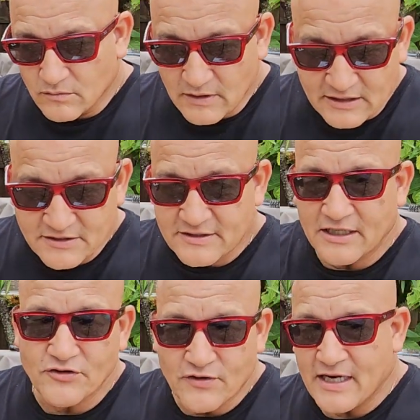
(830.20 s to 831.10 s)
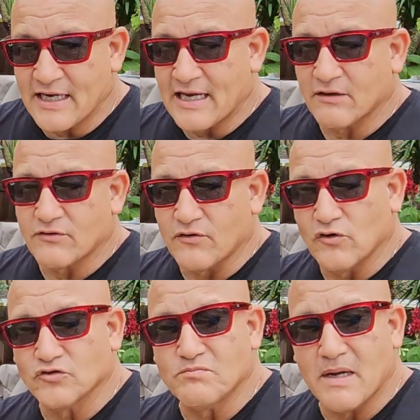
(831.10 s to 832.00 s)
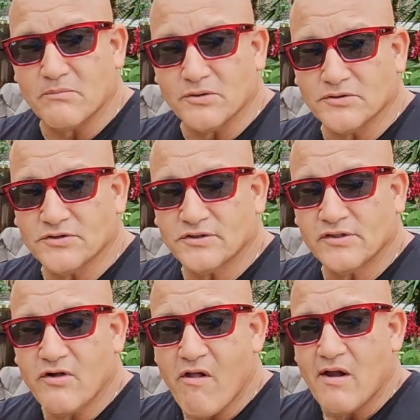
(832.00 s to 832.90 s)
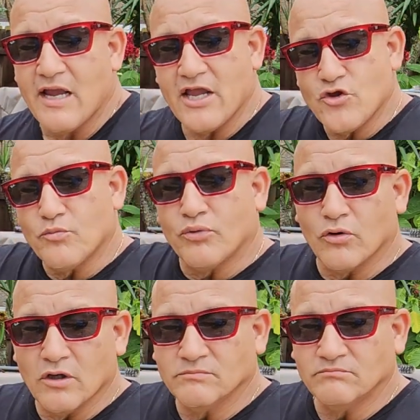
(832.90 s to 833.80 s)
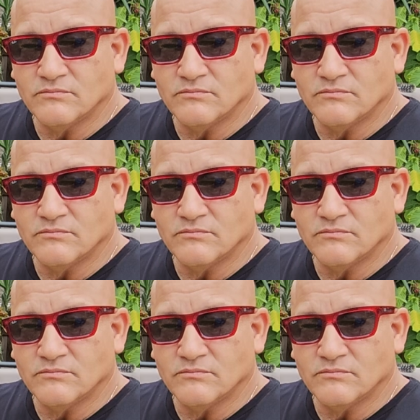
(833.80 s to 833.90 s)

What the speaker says: extend your hand out to those members and you pull them,